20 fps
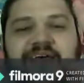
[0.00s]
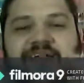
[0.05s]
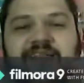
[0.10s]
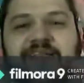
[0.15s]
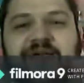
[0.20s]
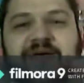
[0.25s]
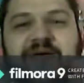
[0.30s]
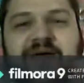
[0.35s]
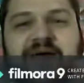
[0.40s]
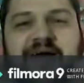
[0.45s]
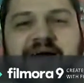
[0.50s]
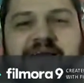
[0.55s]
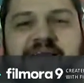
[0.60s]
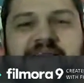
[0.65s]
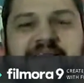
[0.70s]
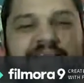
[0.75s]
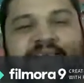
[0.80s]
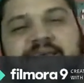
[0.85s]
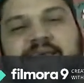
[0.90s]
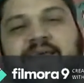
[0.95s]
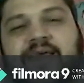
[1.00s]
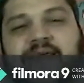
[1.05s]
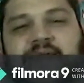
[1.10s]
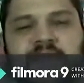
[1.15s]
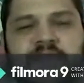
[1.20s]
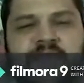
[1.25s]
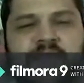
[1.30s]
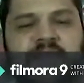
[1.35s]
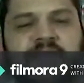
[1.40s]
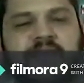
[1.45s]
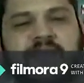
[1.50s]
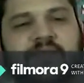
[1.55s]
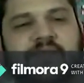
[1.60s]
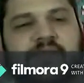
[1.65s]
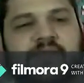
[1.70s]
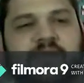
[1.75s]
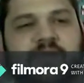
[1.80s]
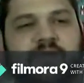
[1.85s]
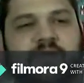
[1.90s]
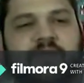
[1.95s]
Hello guys, this
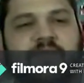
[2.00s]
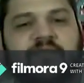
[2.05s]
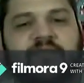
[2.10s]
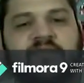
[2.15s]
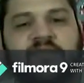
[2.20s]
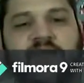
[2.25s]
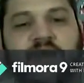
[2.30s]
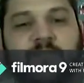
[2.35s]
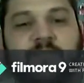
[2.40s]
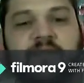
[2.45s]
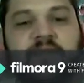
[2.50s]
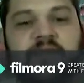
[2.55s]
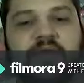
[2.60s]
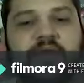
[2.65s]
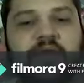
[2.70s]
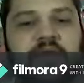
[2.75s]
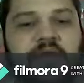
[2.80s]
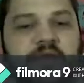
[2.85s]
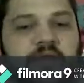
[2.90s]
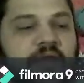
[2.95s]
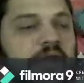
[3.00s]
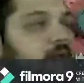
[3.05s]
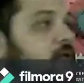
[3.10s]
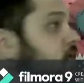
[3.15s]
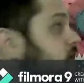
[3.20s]
is VIPKID